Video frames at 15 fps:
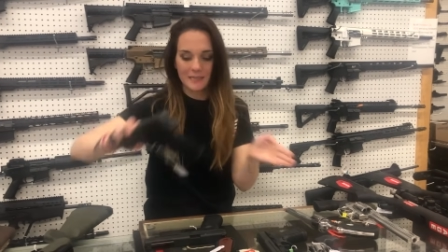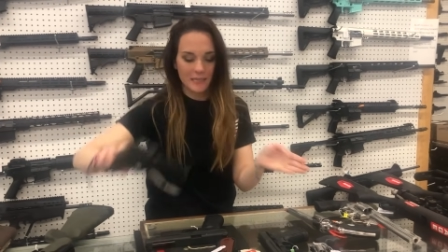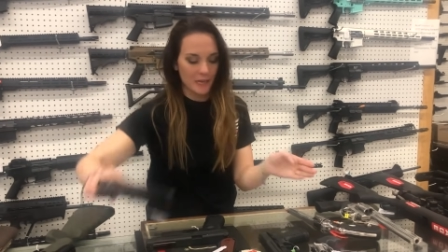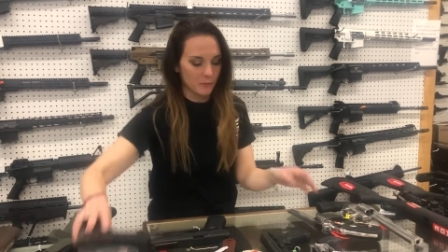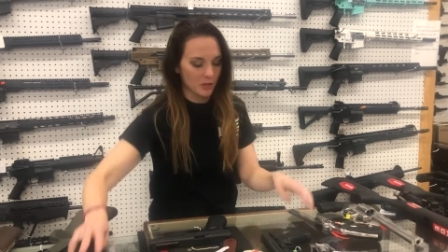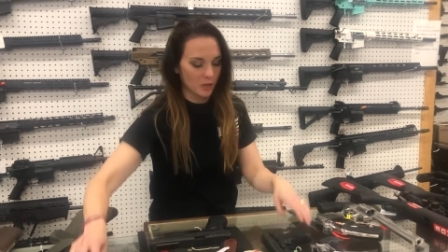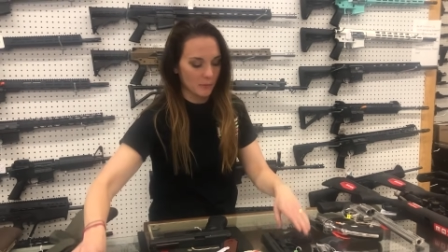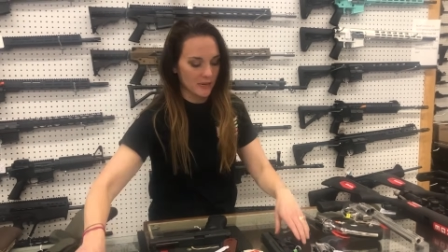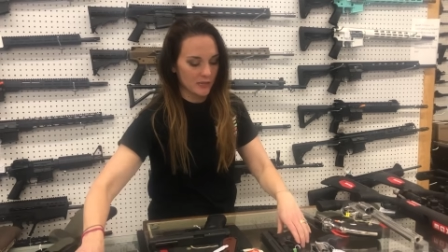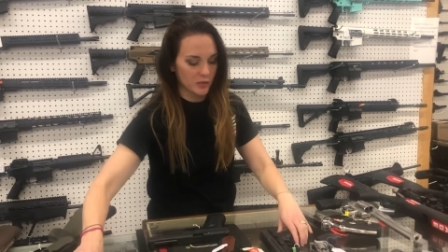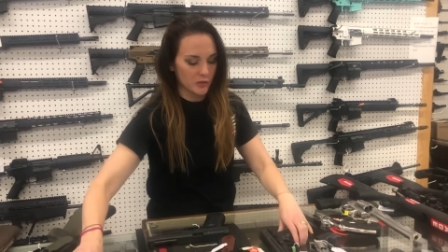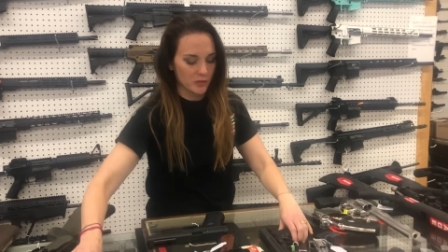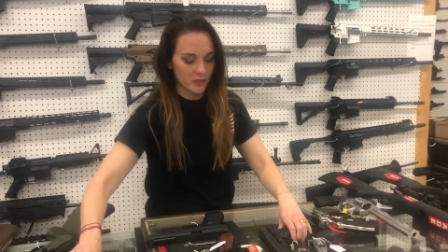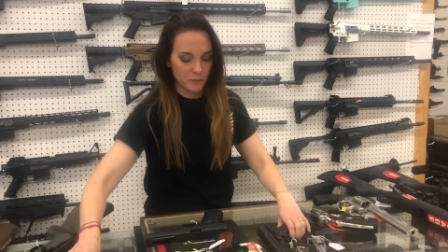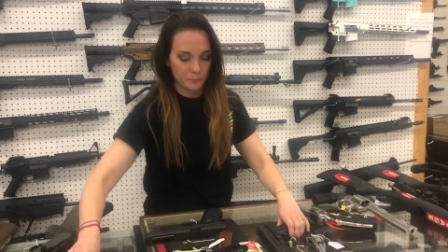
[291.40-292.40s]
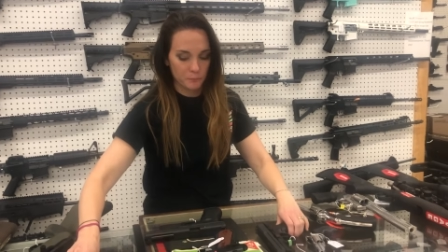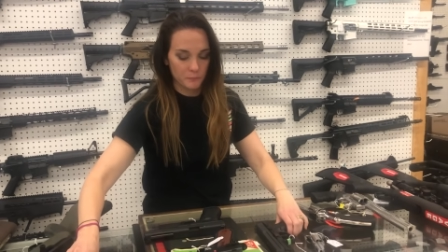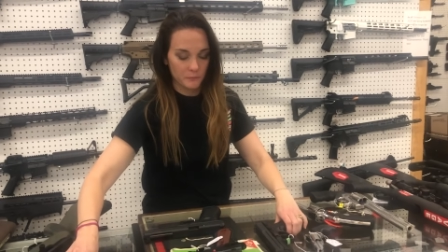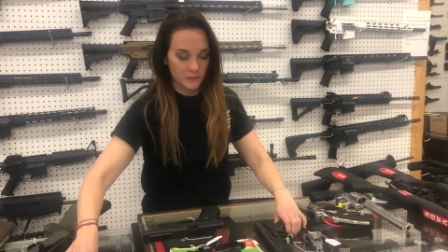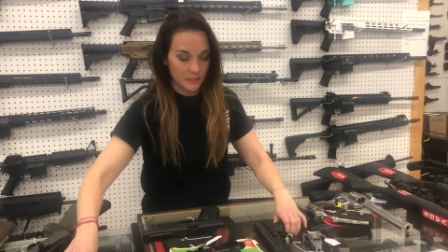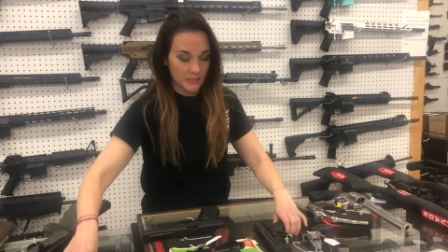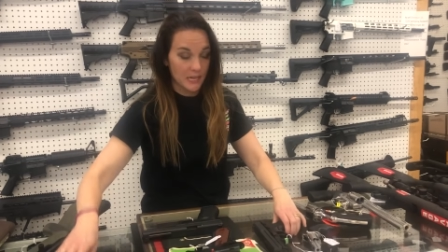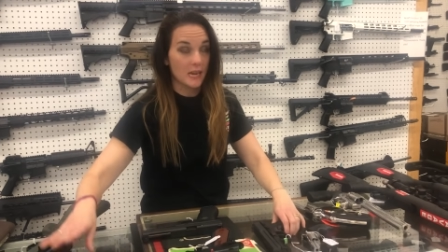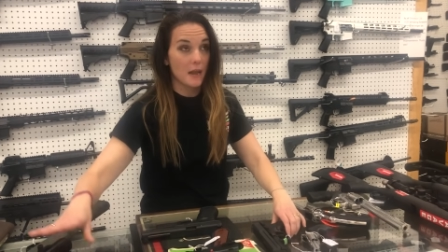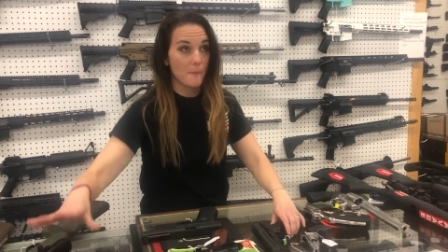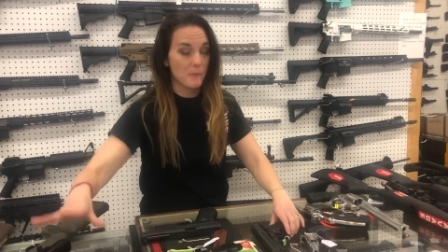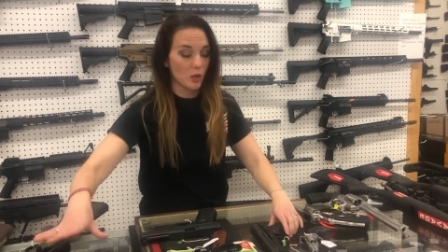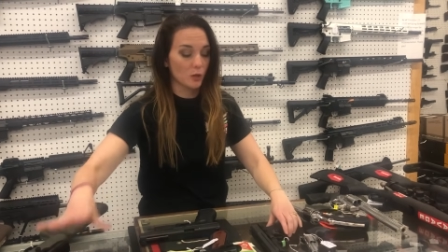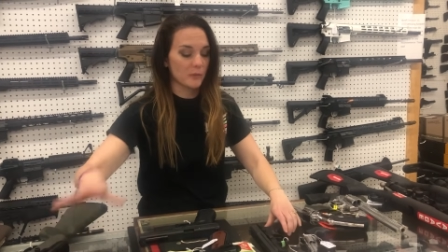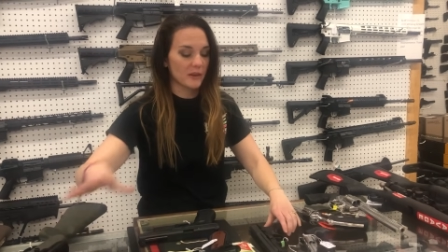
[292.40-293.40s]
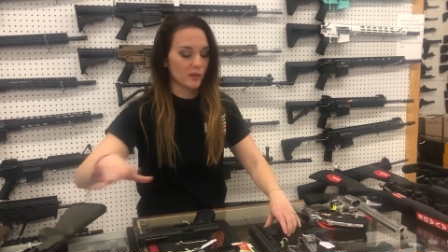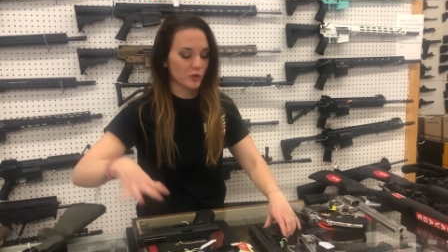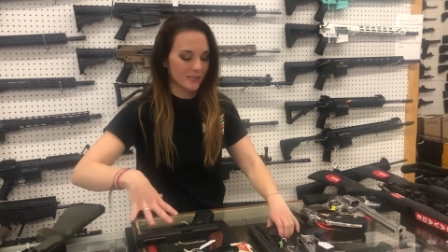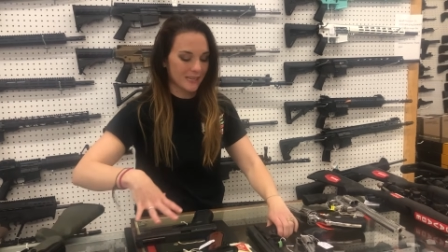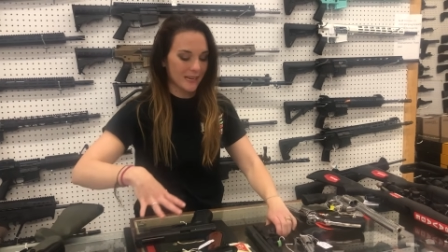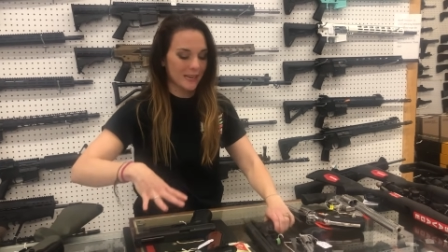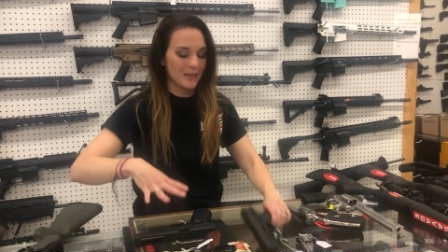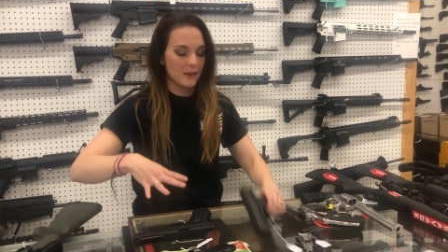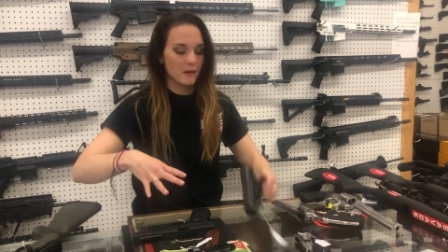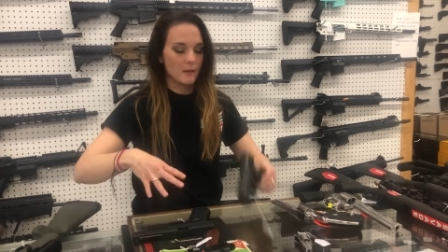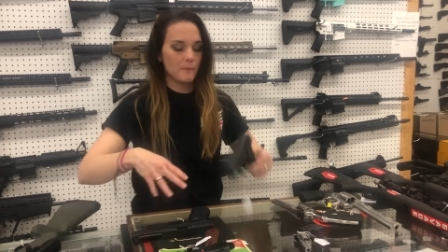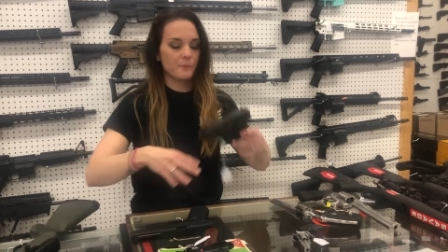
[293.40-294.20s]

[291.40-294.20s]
10 millimeter 10 millimeter sig.